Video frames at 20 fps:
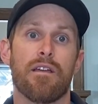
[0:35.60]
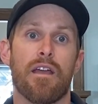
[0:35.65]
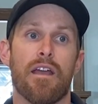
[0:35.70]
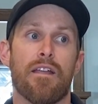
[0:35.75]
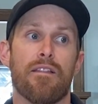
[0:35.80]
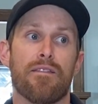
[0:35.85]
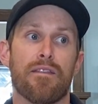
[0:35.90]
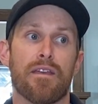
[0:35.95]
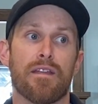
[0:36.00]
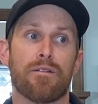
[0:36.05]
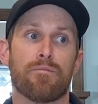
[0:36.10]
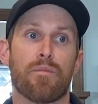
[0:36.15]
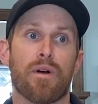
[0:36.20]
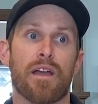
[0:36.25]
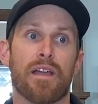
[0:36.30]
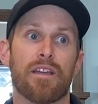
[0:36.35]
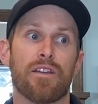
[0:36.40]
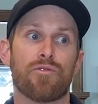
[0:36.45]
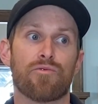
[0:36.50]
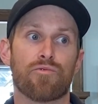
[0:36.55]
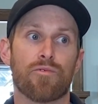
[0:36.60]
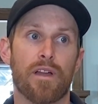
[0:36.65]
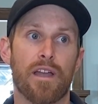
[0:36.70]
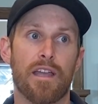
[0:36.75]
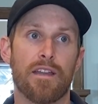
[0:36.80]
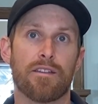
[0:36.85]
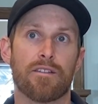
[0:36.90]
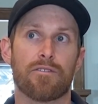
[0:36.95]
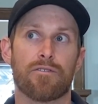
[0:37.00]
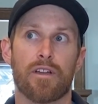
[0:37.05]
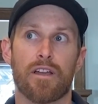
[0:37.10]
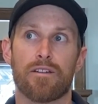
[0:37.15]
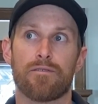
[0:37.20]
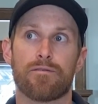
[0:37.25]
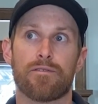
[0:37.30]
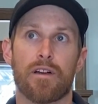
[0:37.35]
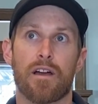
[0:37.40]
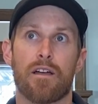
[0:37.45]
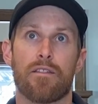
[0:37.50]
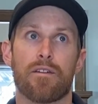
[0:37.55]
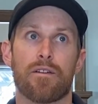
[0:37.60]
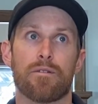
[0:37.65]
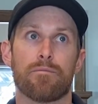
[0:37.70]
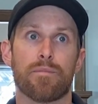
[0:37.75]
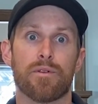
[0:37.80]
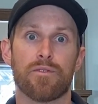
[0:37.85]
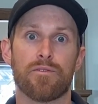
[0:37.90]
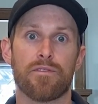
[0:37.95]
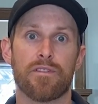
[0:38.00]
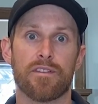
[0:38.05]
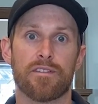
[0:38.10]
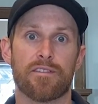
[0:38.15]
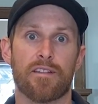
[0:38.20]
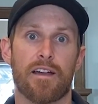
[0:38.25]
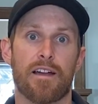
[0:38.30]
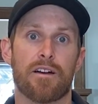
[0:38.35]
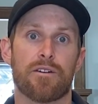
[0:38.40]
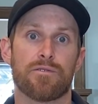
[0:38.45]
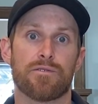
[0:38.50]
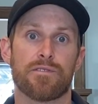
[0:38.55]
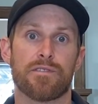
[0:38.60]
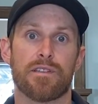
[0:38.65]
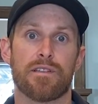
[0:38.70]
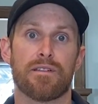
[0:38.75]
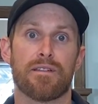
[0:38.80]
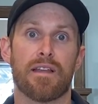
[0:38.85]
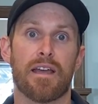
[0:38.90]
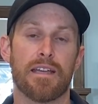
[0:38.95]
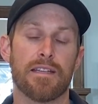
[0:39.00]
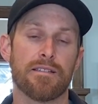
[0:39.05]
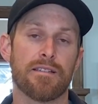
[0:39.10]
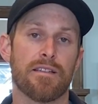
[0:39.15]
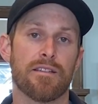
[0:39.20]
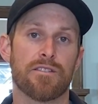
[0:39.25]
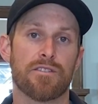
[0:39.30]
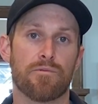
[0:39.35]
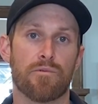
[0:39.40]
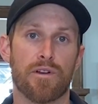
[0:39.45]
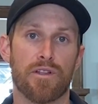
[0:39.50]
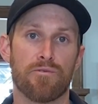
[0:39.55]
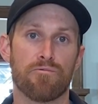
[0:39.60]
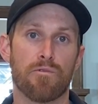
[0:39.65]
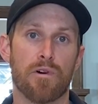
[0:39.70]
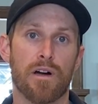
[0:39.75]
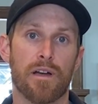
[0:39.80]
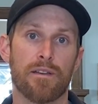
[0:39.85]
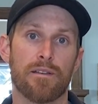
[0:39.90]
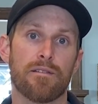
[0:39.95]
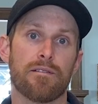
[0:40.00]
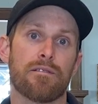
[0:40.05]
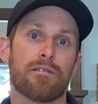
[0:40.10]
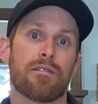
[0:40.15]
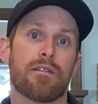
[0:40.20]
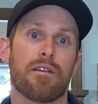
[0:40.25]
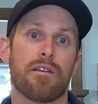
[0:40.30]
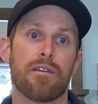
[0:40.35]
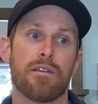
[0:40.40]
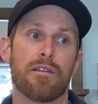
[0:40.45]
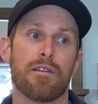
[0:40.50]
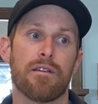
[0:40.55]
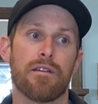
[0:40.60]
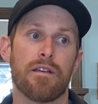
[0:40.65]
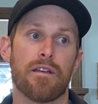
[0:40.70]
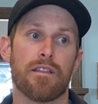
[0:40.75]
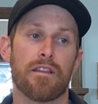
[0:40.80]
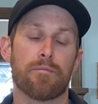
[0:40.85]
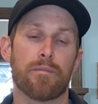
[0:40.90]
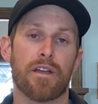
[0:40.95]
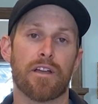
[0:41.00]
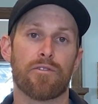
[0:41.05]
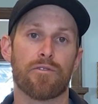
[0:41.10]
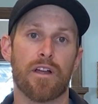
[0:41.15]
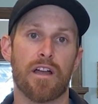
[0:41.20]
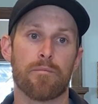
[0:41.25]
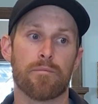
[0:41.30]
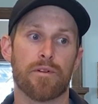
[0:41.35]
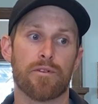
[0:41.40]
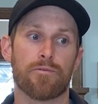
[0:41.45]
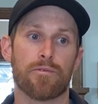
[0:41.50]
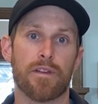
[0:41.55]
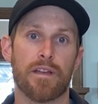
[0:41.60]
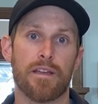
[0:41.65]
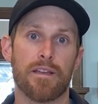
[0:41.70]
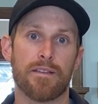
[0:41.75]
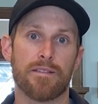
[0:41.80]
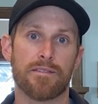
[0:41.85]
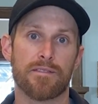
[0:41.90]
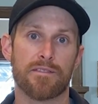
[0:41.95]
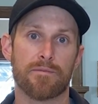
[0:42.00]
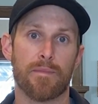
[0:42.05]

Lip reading: And then my great-grandfather built this house in 1921. And my grandpa raised